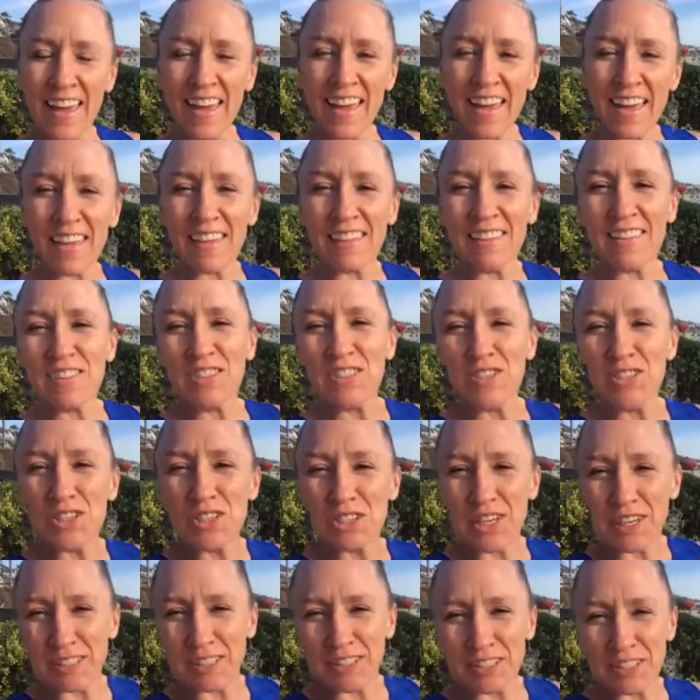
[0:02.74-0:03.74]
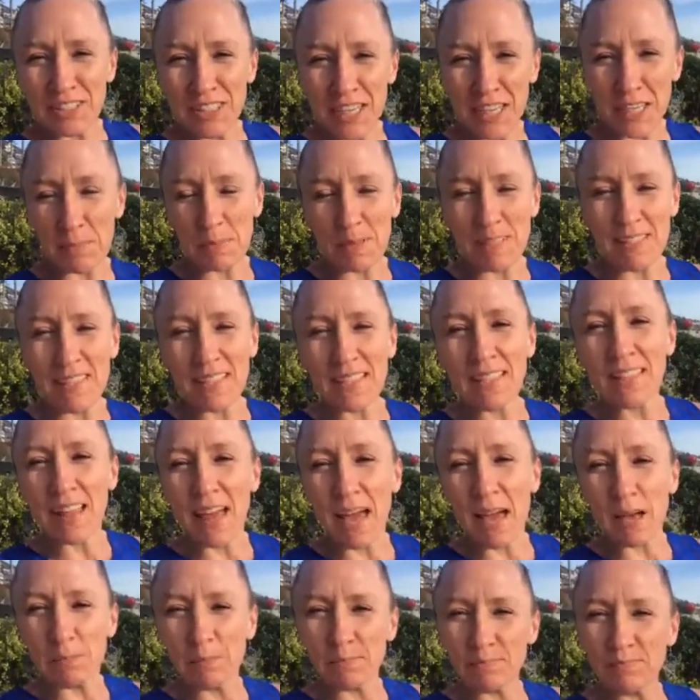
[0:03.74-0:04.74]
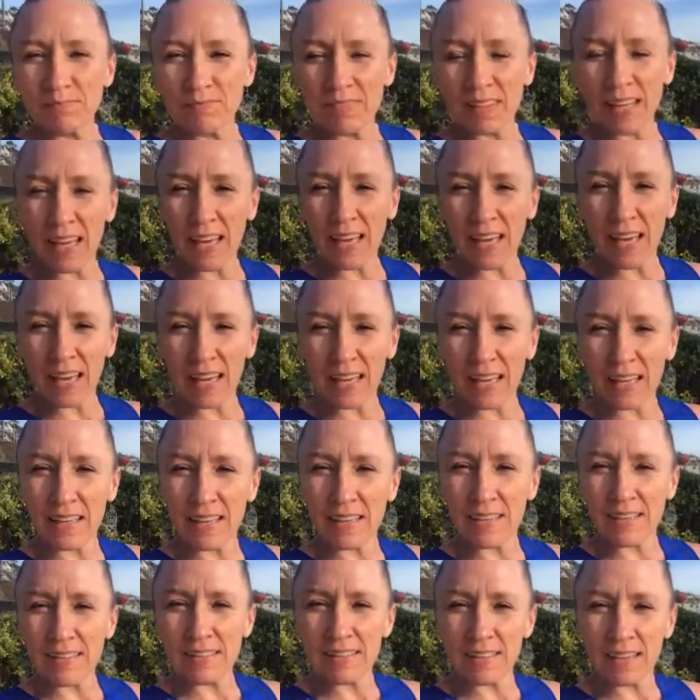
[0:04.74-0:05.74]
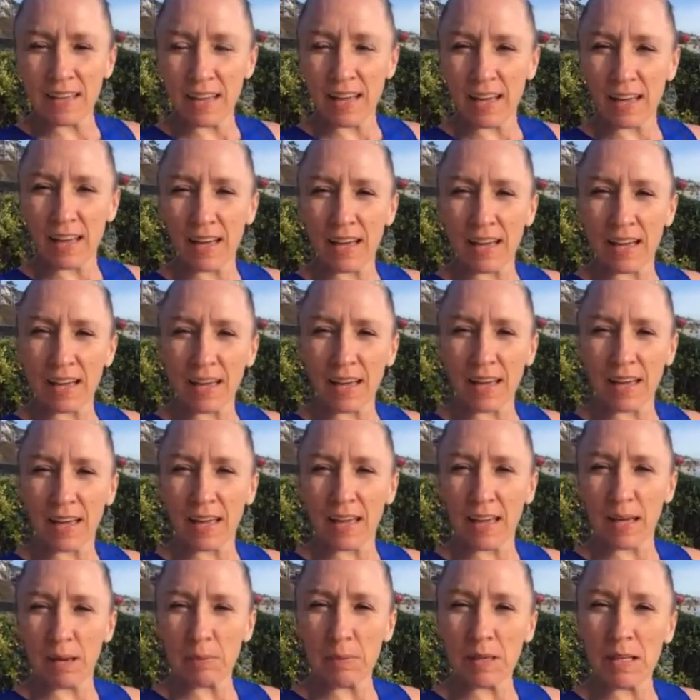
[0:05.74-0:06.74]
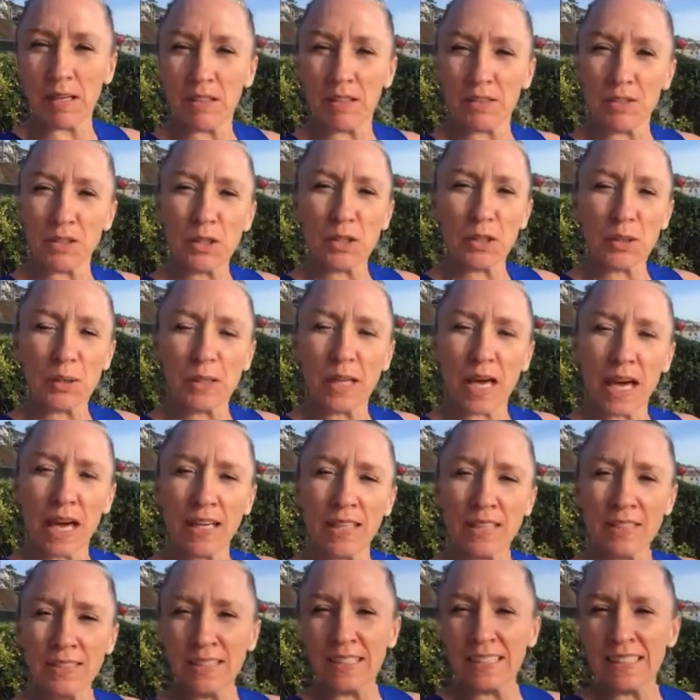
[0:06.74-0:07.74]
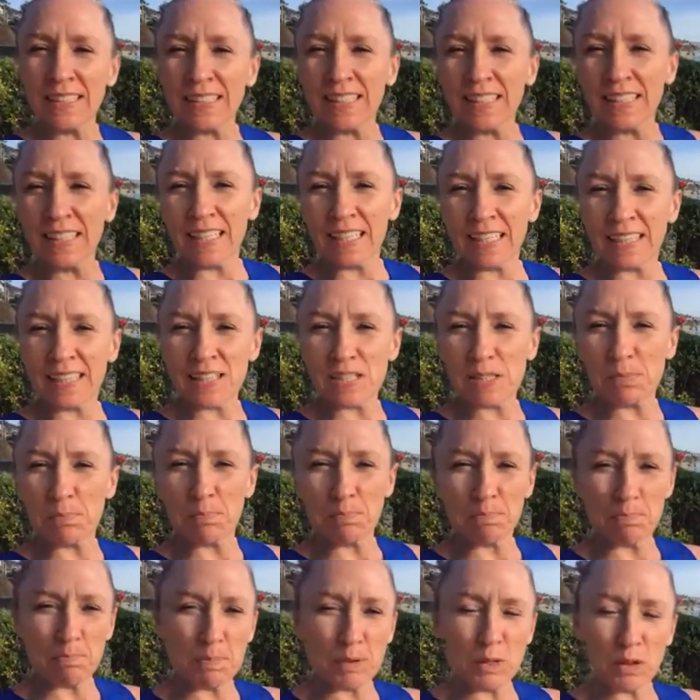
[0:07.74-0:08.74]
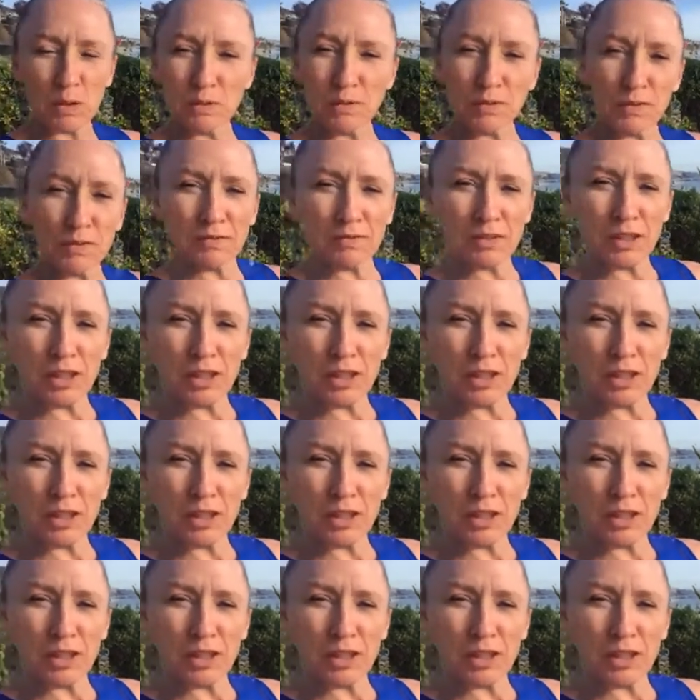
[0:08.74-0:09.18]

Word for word: Hey, this is Sharon Jacobisi Clem, and I am here in Laguna with this beautiful